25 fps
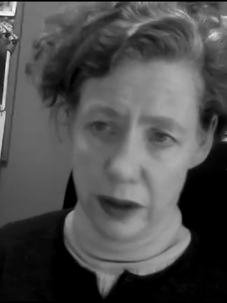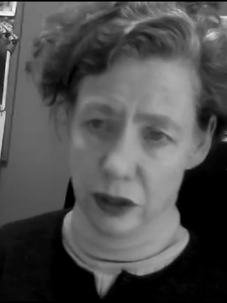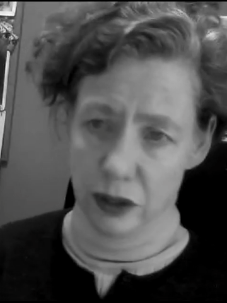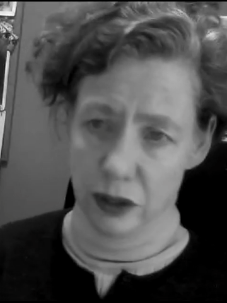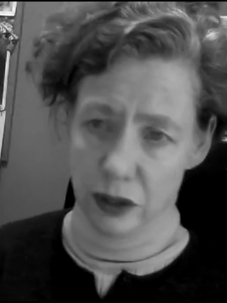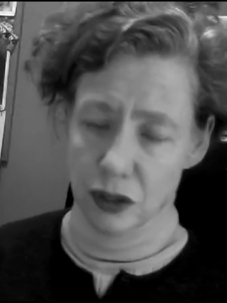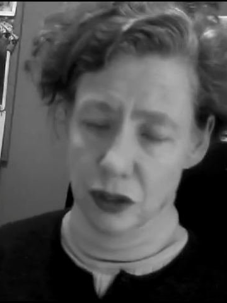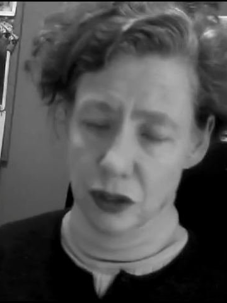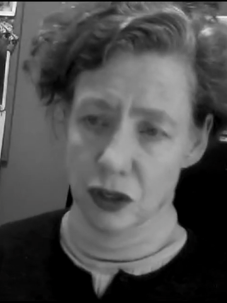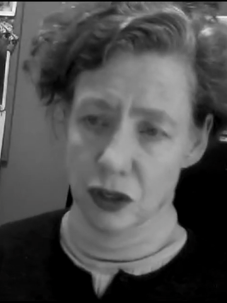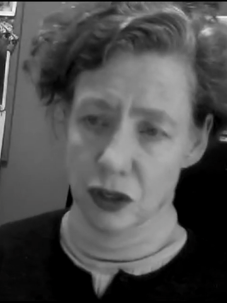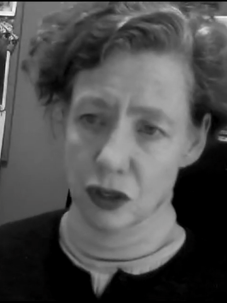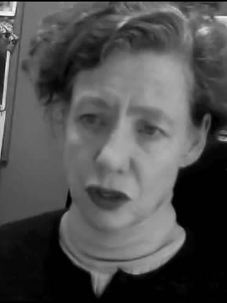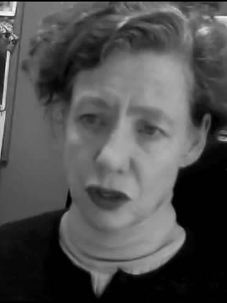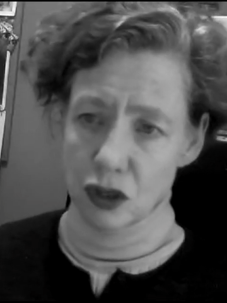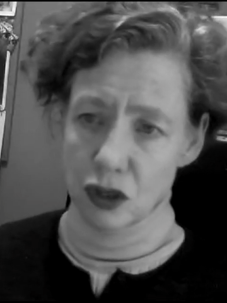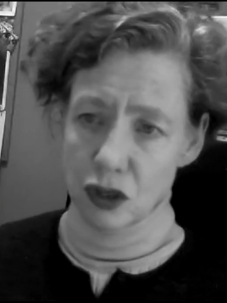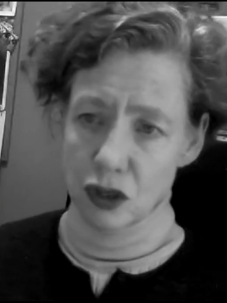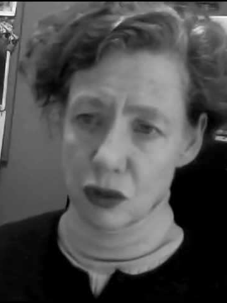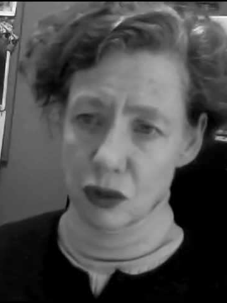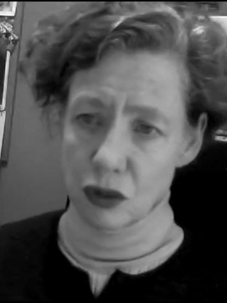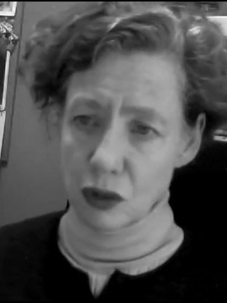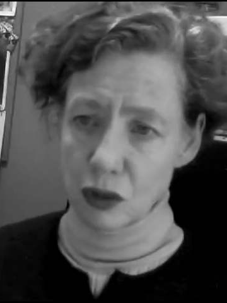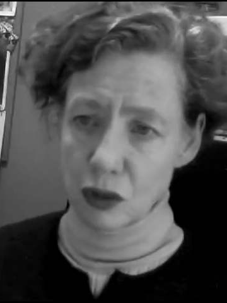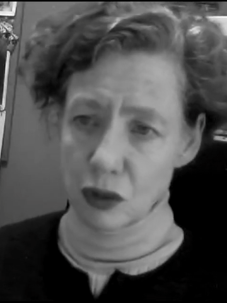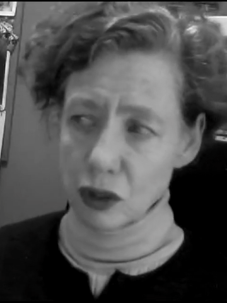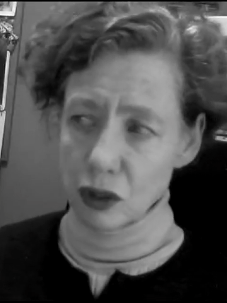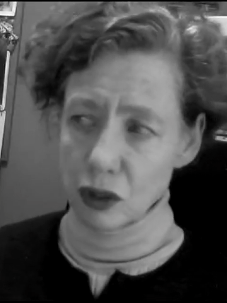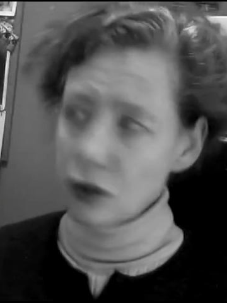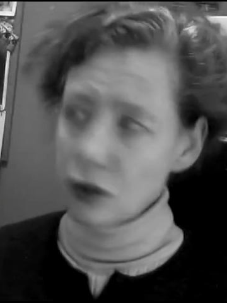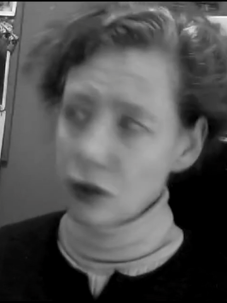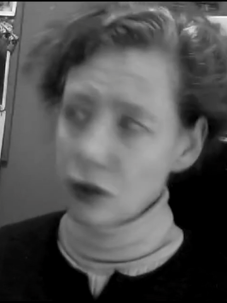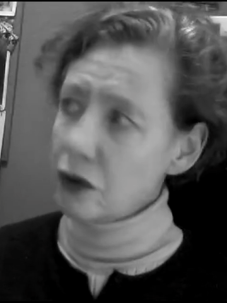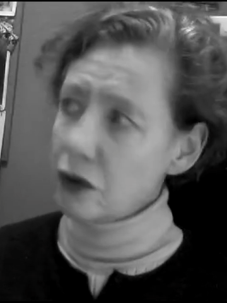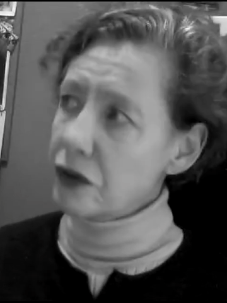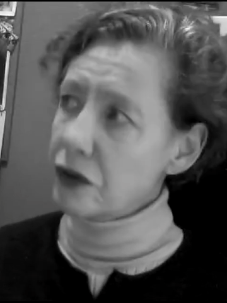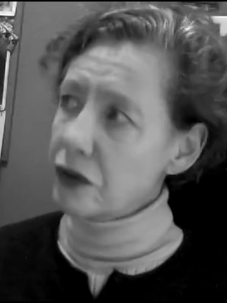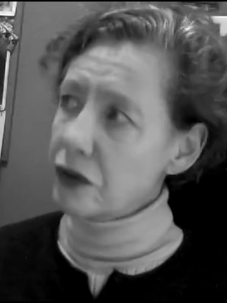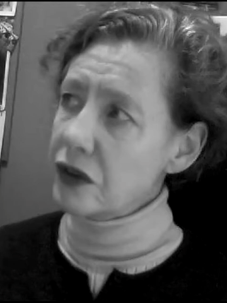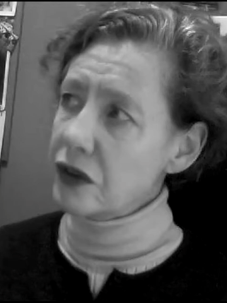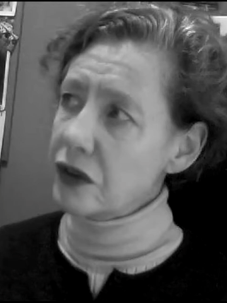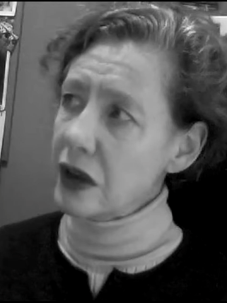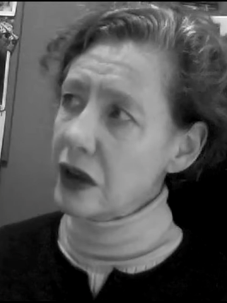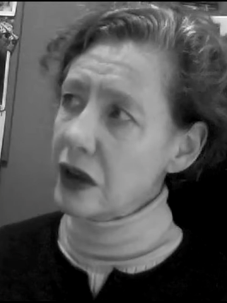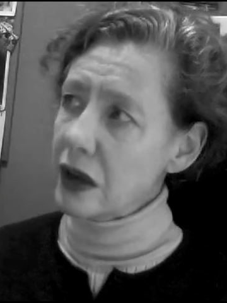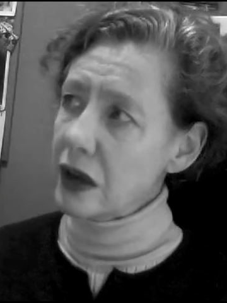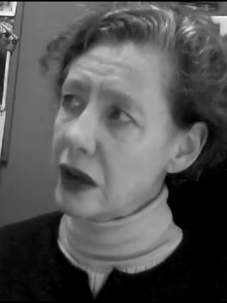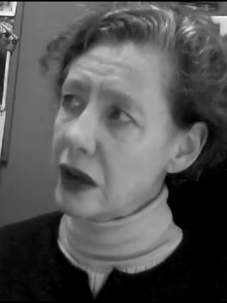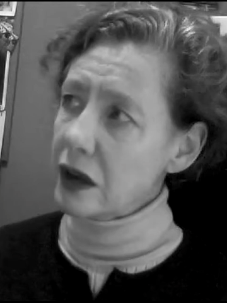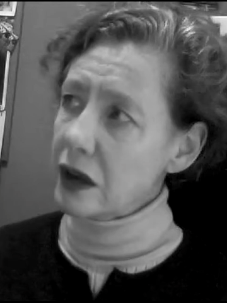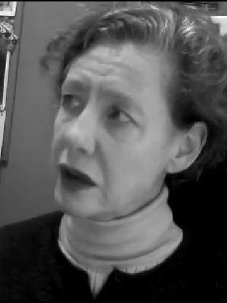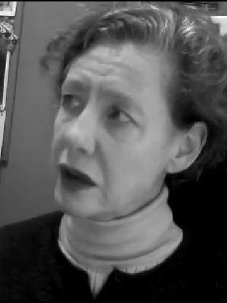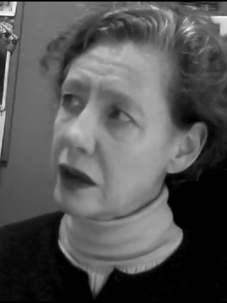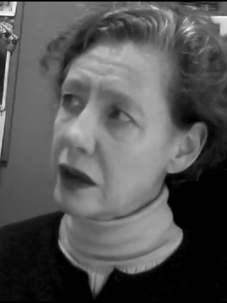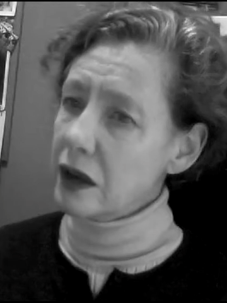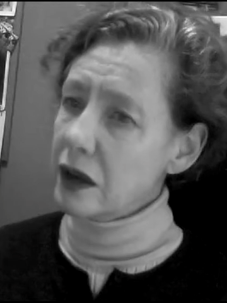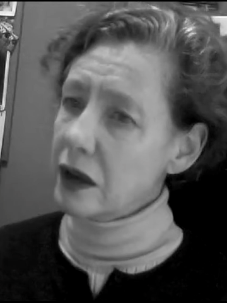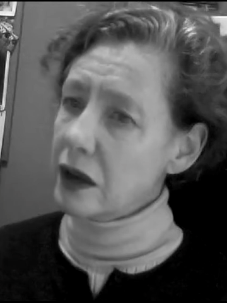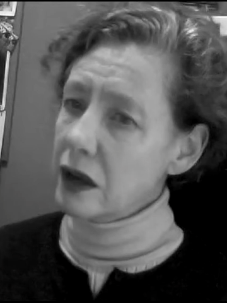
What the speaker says: She's just doing her thing.